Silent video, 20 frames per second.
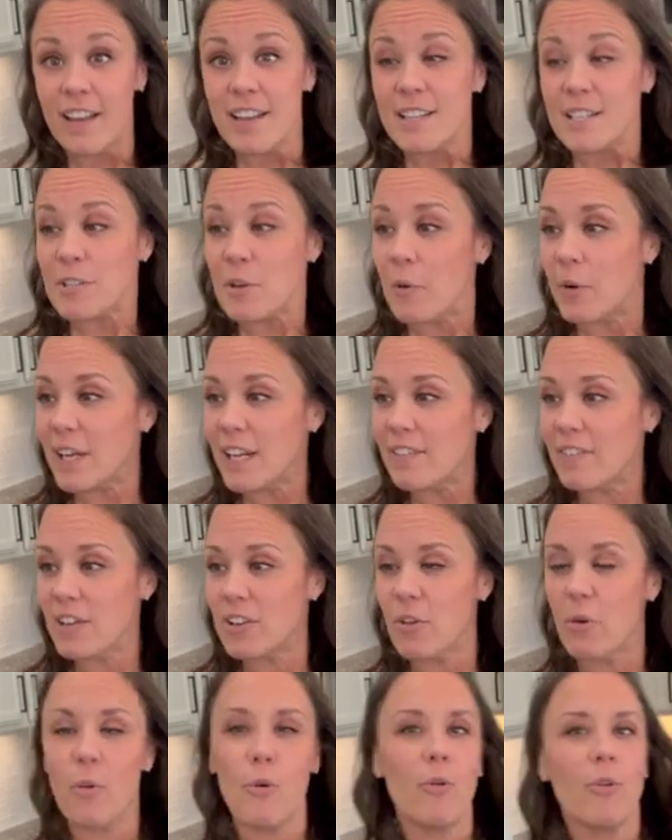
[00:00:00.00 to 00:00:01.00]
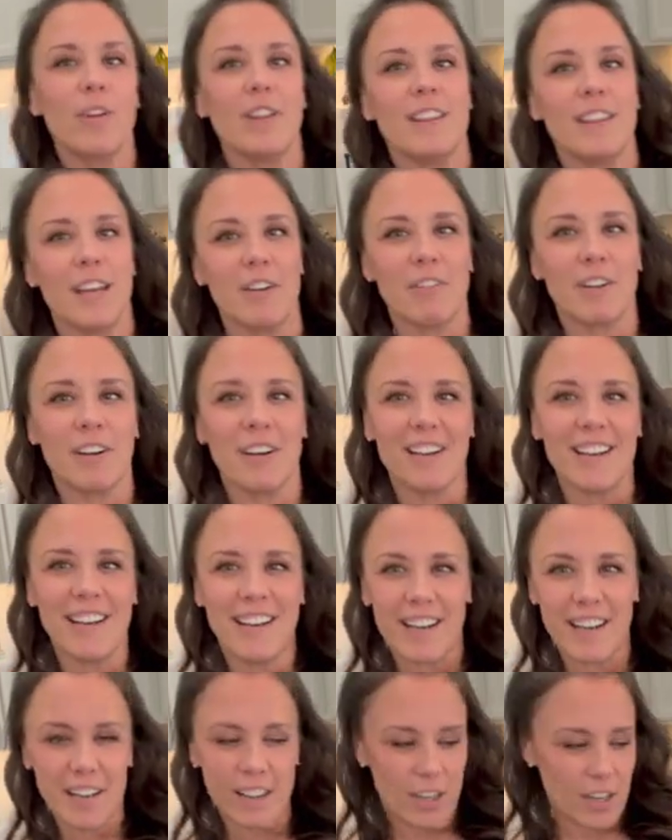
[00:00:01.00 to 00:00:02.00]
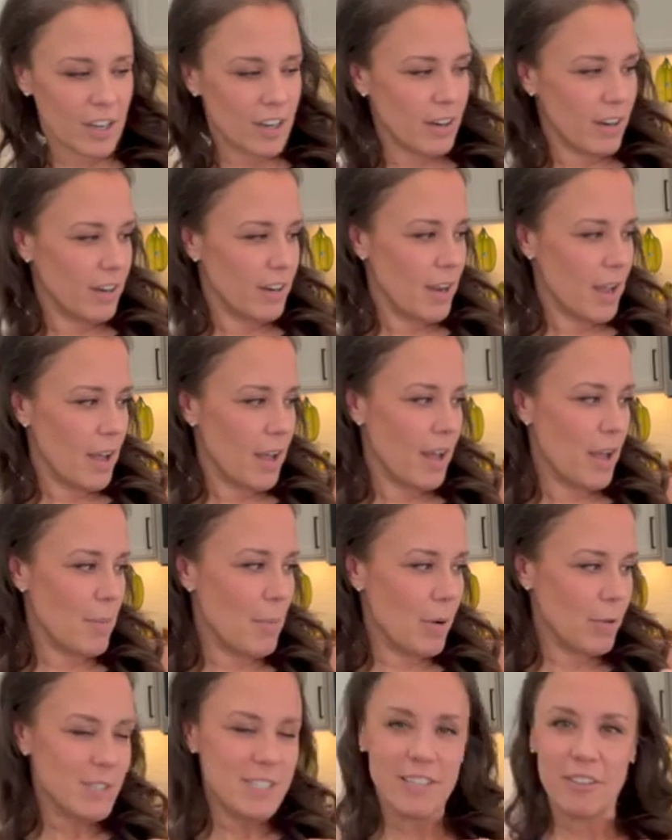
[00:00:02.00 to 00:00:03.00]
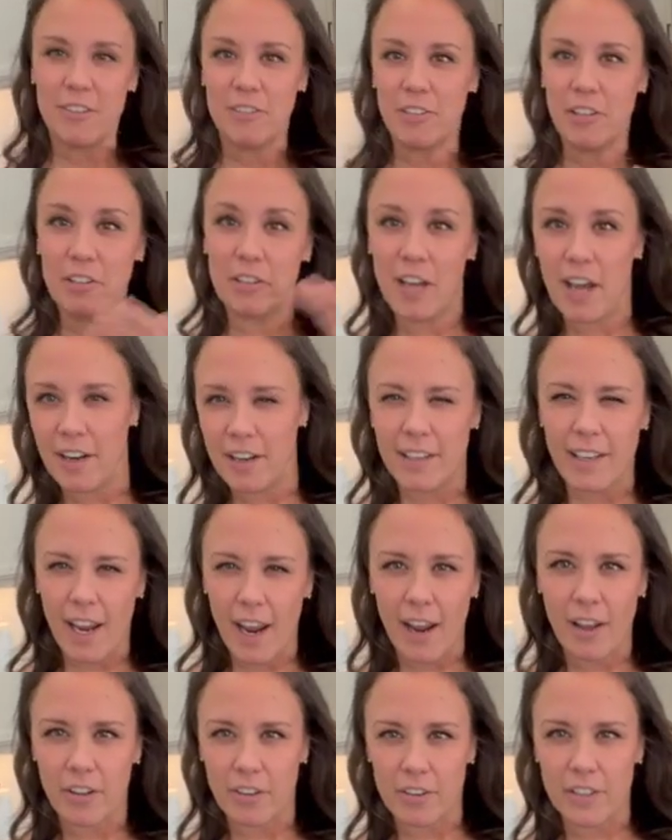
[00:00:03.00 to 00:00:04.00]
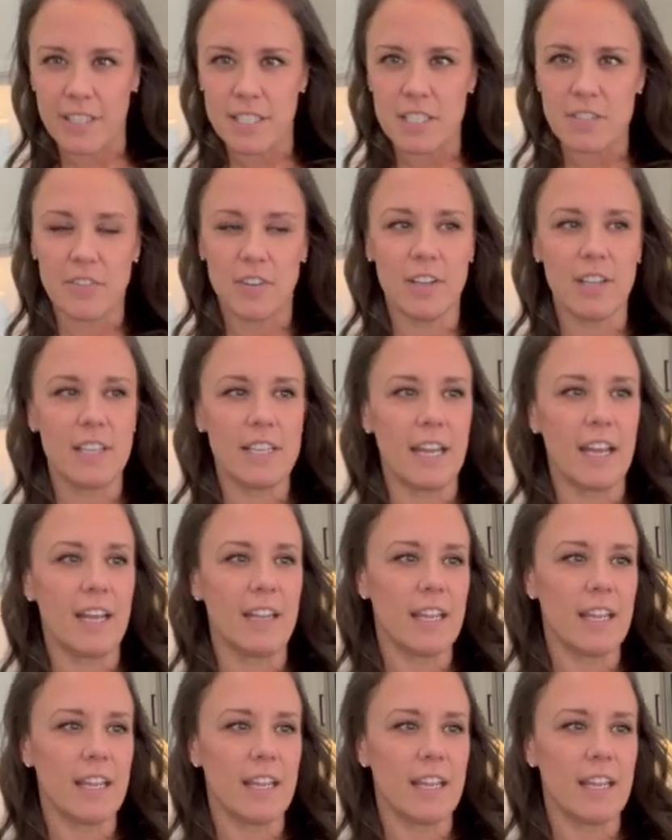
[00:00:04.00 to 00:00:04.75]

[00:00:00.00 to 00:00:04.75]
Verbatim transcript: So even though they were eating their amount of allotted calories for the day,